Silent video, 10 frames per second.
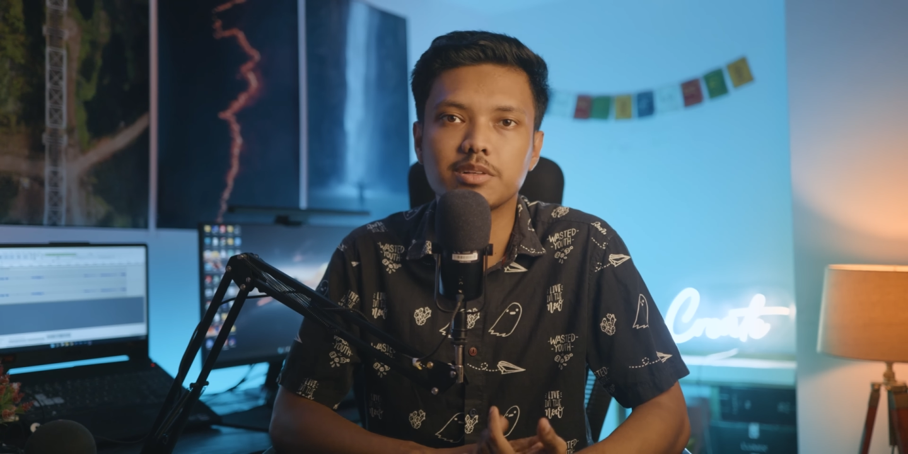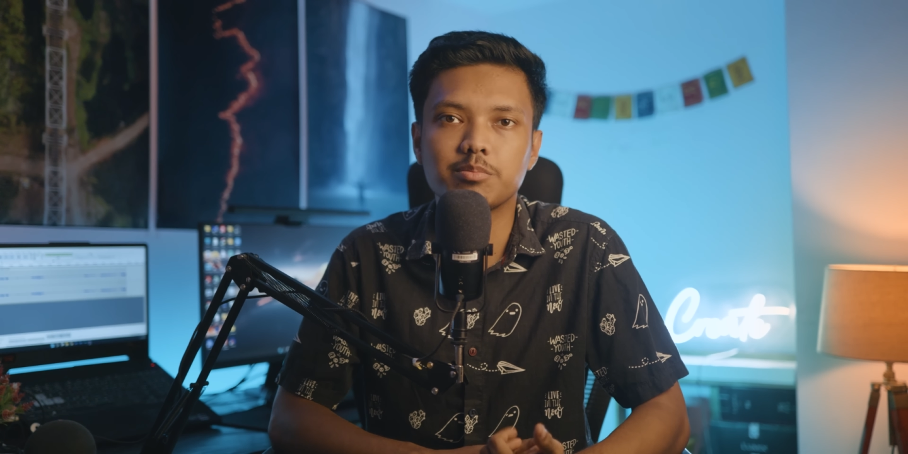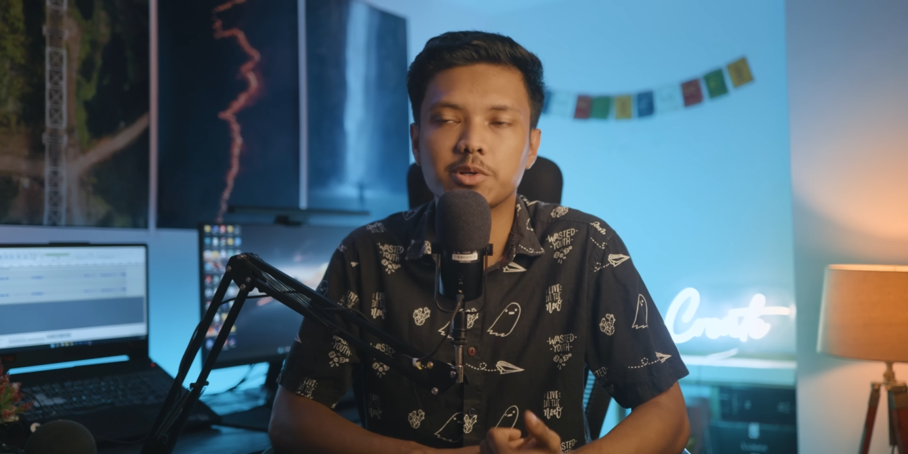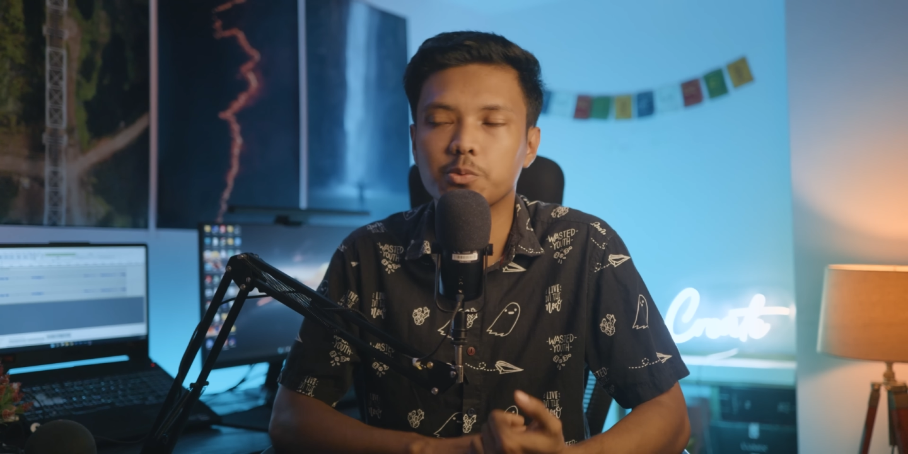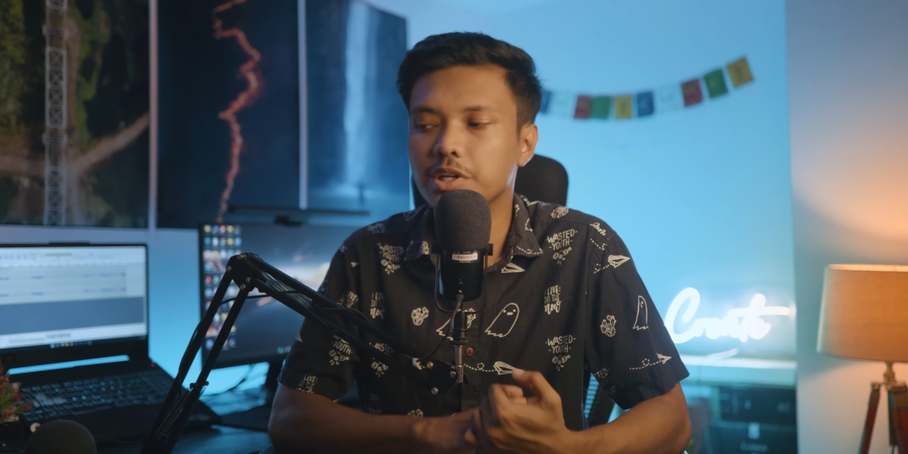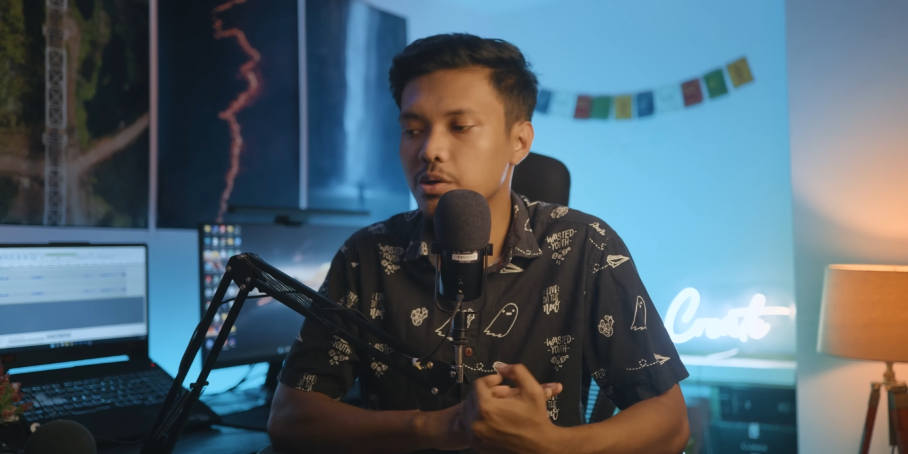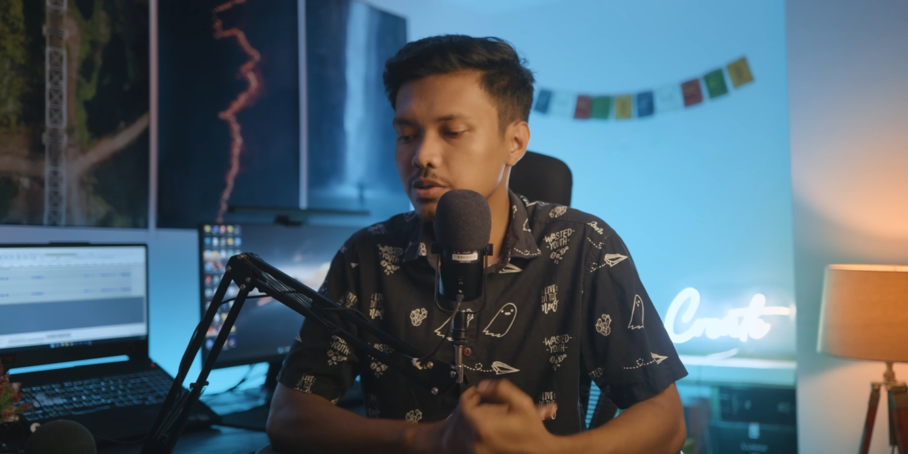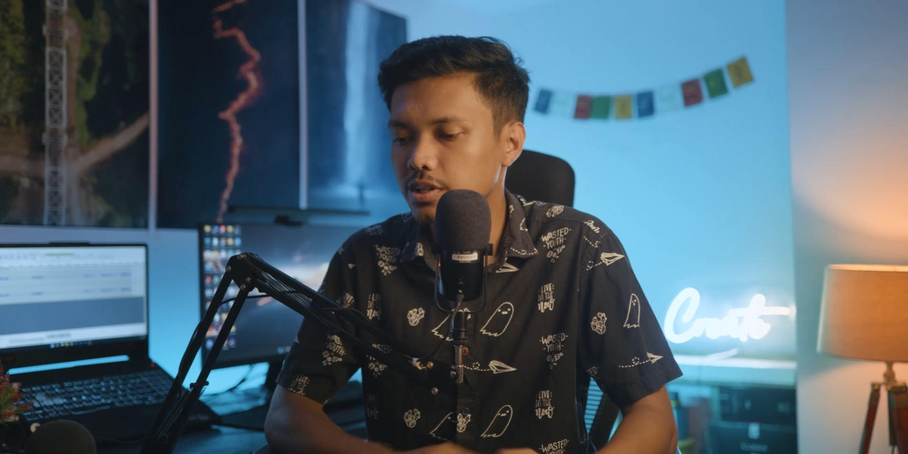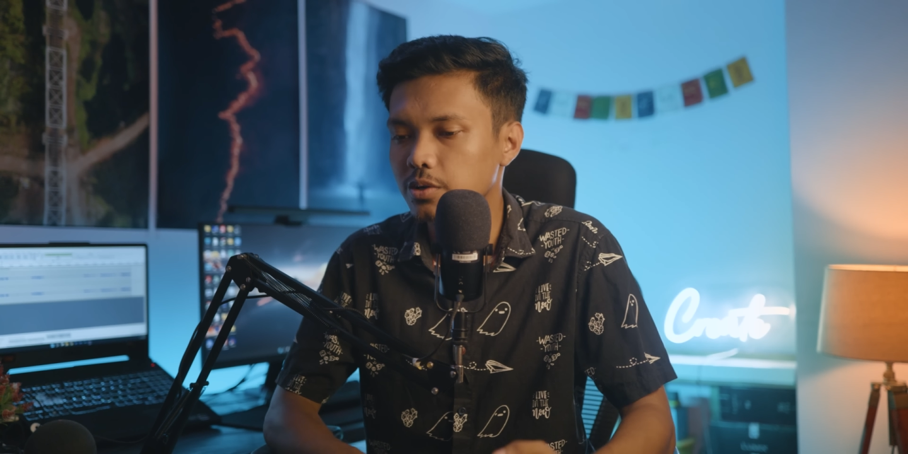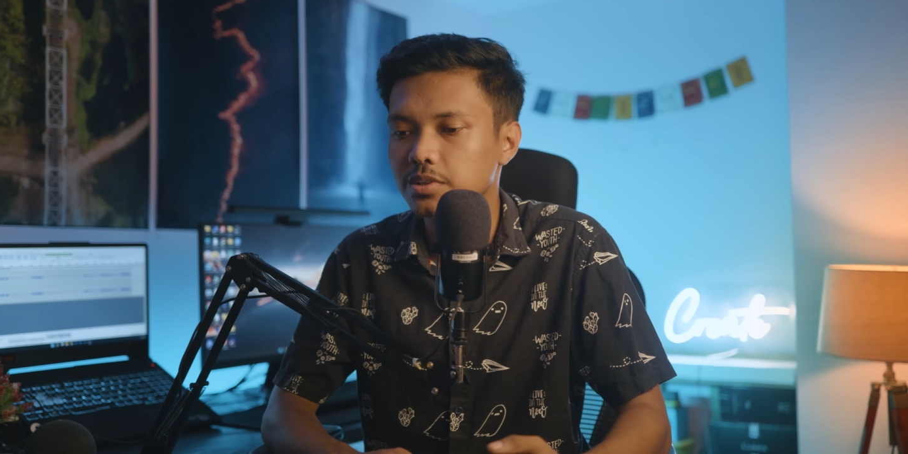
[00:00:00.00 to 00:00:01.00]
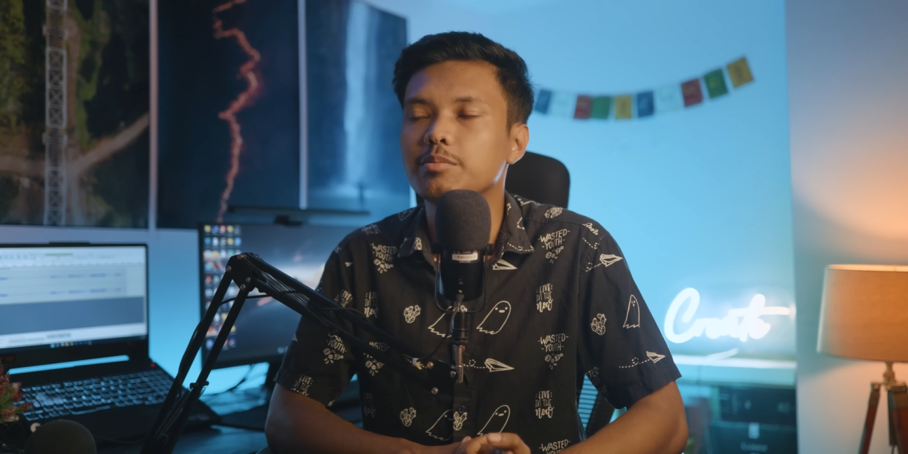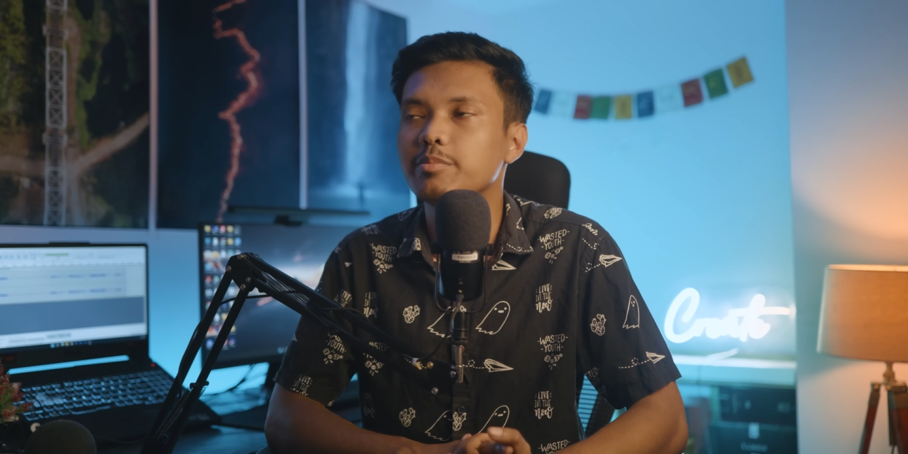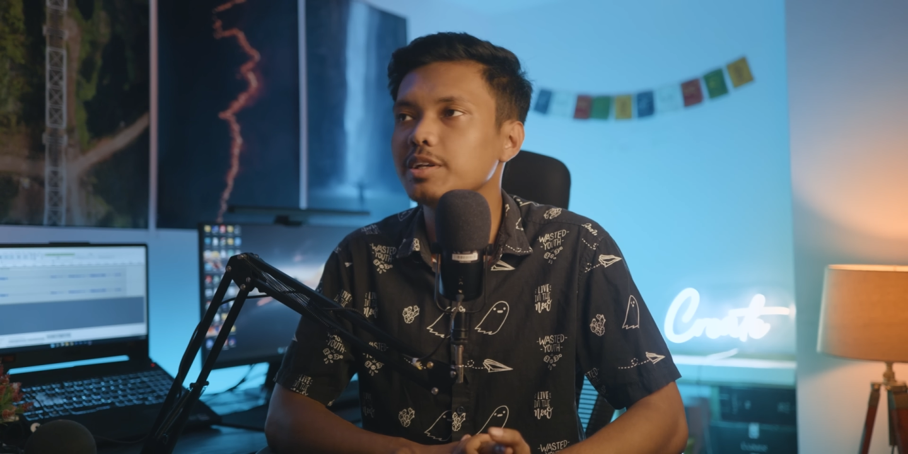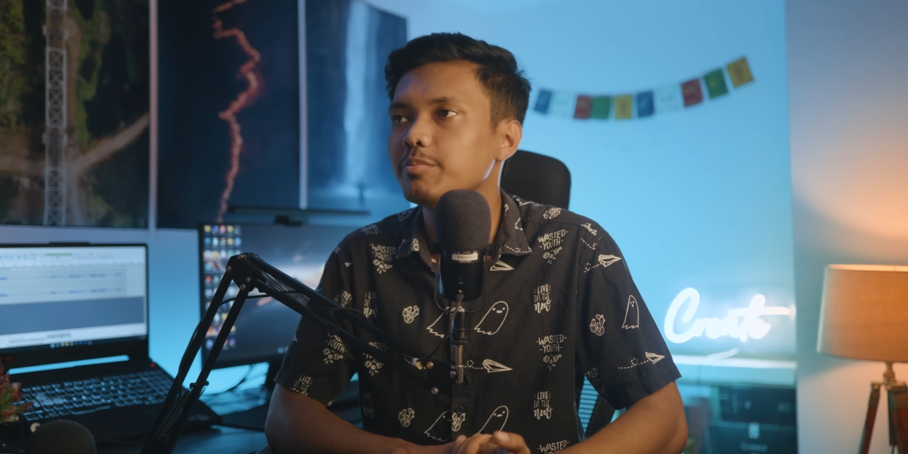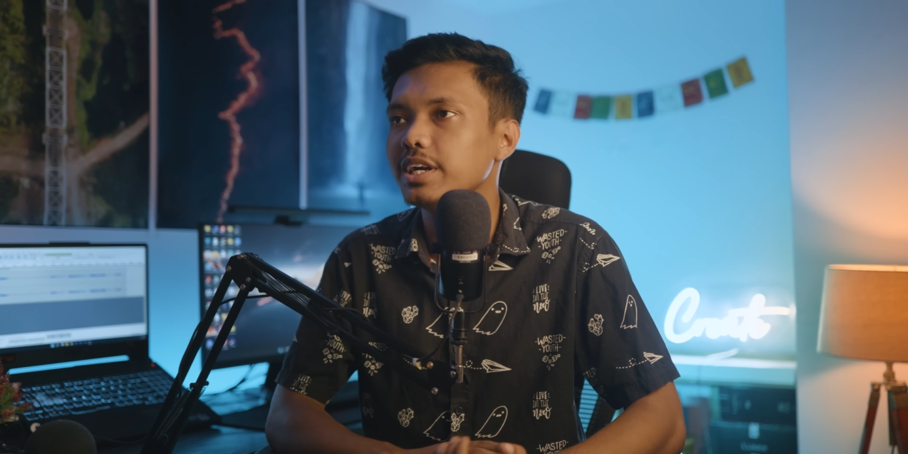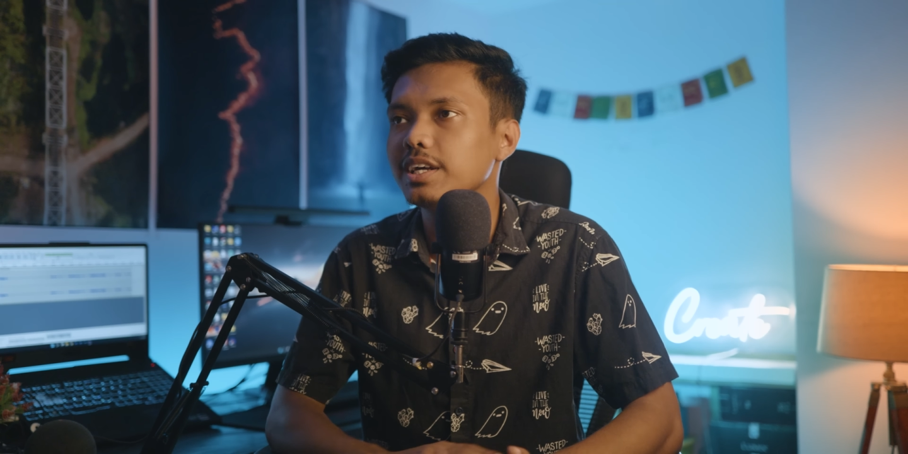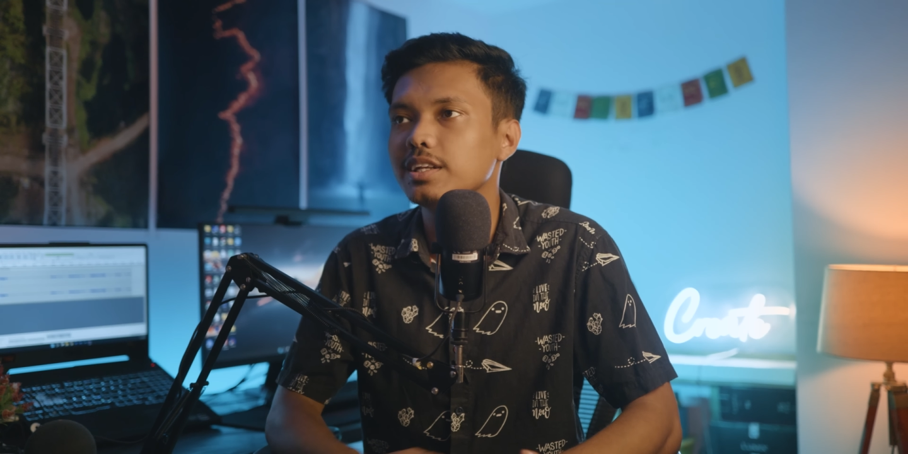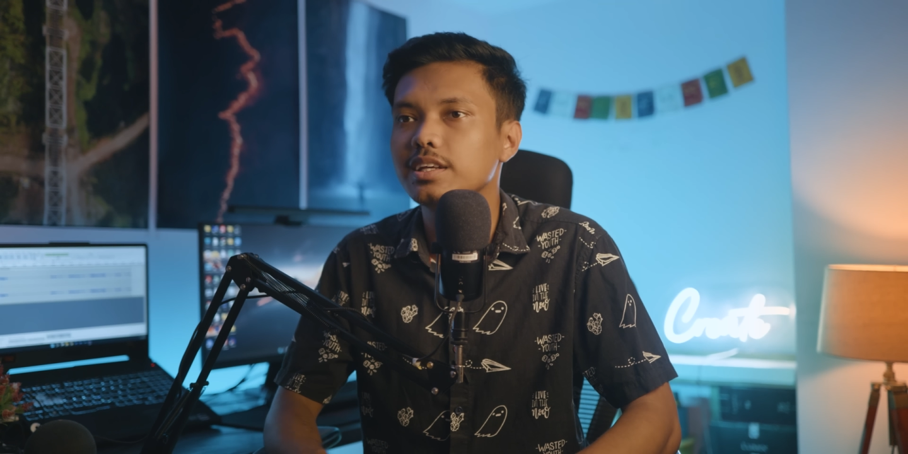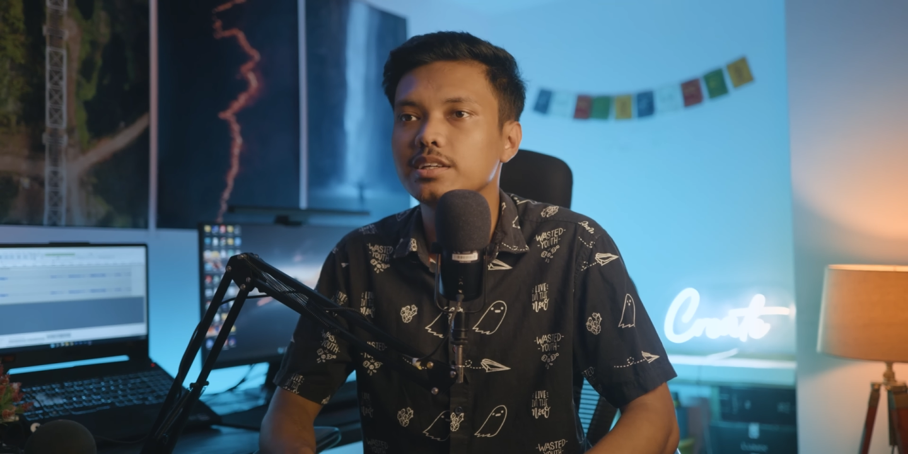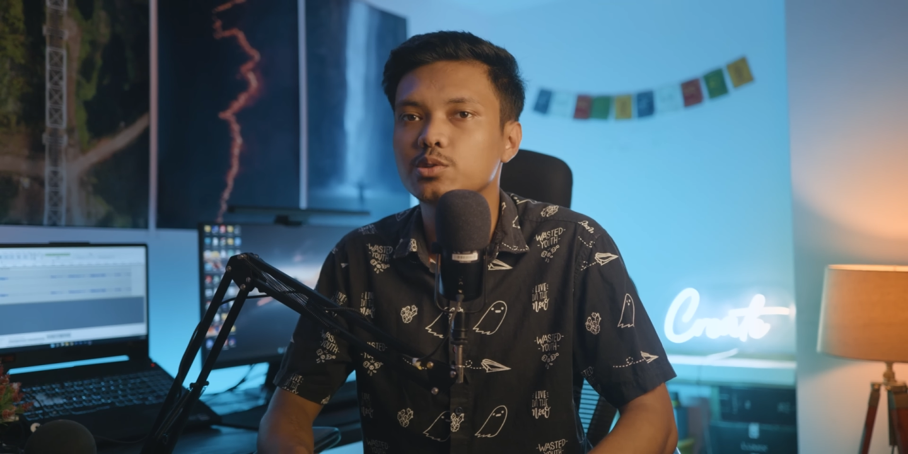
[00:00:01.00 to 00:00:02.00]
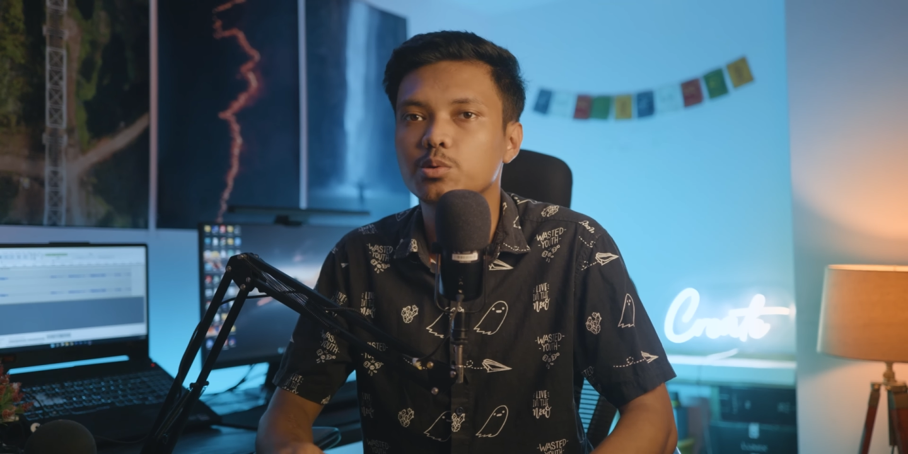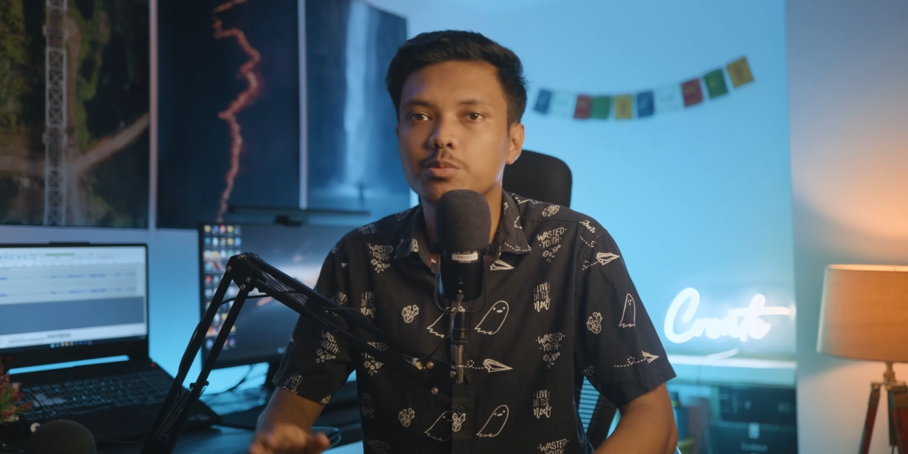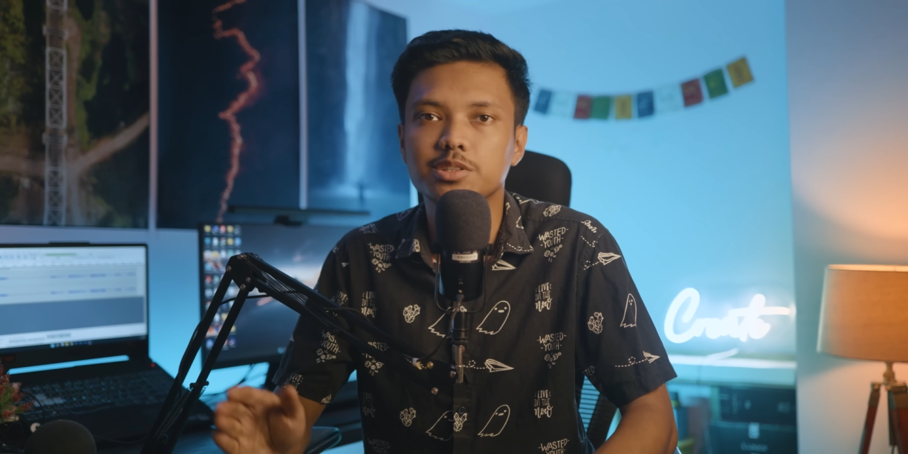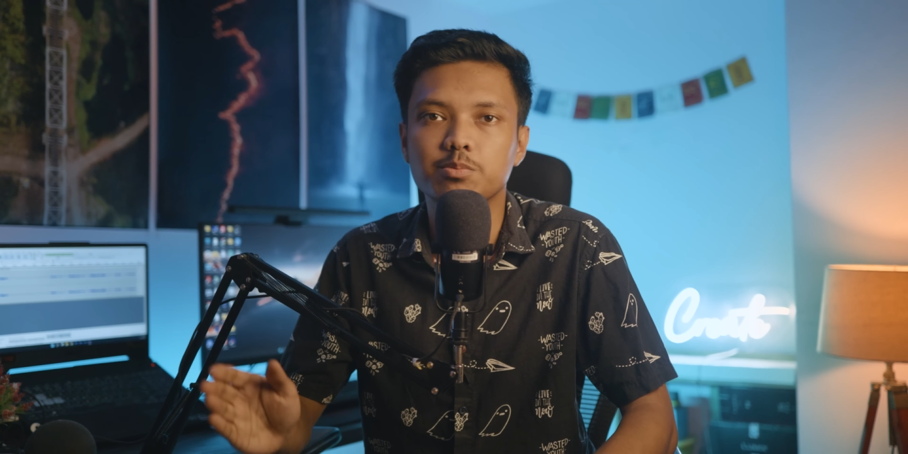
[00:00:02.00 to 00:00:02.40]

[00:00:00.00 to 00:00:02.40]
but without a doubt made my editing so much